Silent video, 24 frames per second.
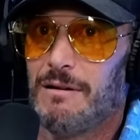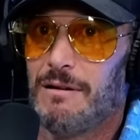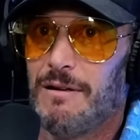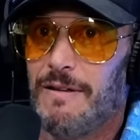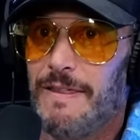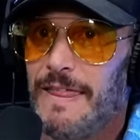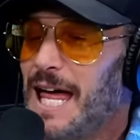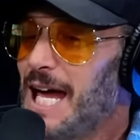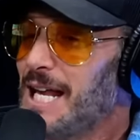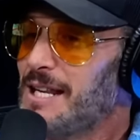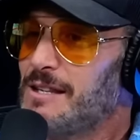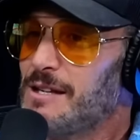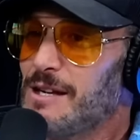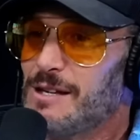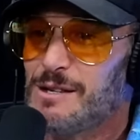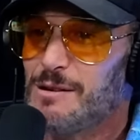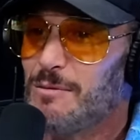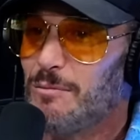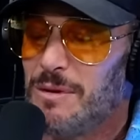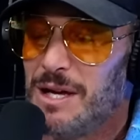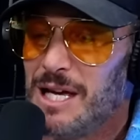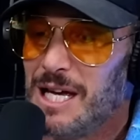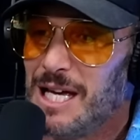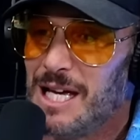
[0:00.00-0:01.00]
that
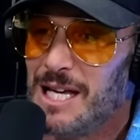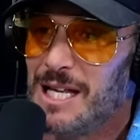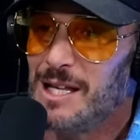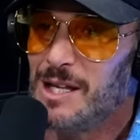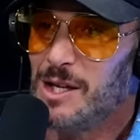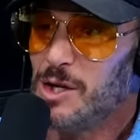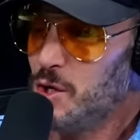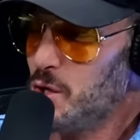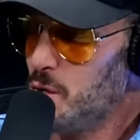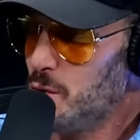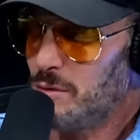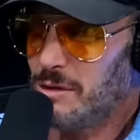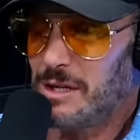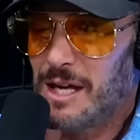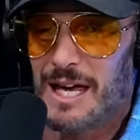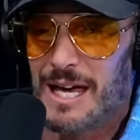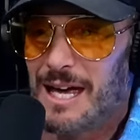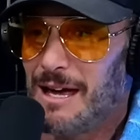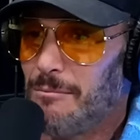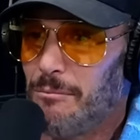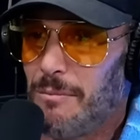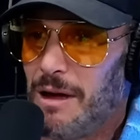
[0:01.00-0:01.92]
doesn't mean you can't